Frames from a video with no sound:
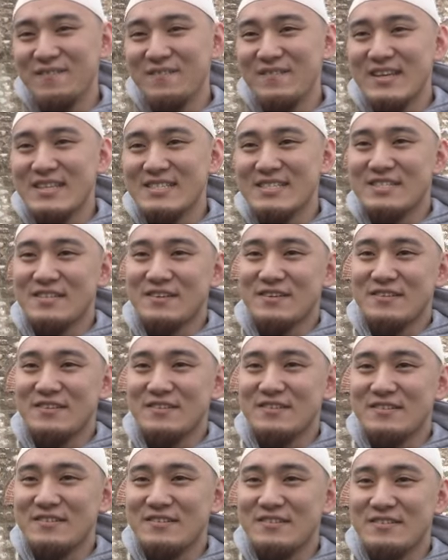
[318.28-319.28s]

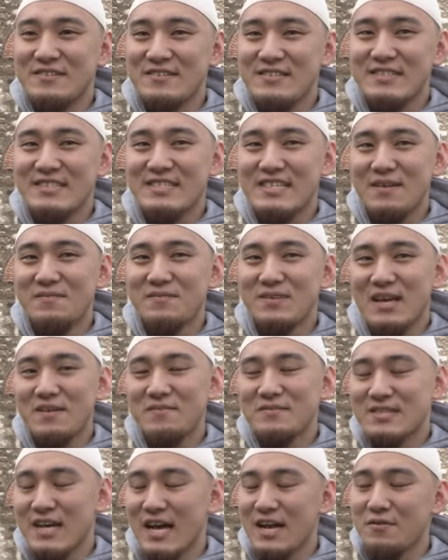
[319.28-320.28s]
So
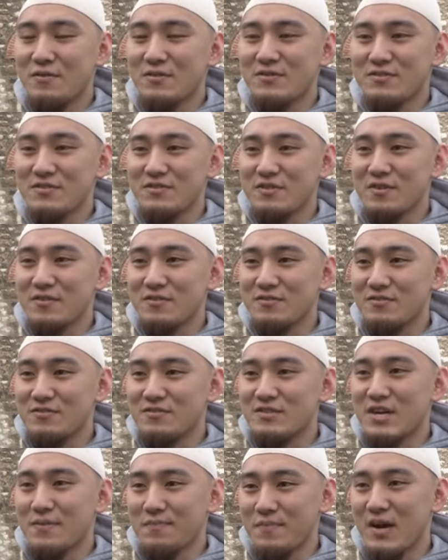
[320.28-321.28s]
sometimes I want to go to
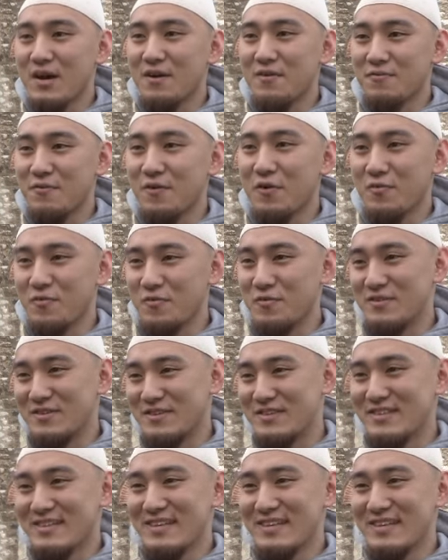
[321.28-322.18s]
Japan for food,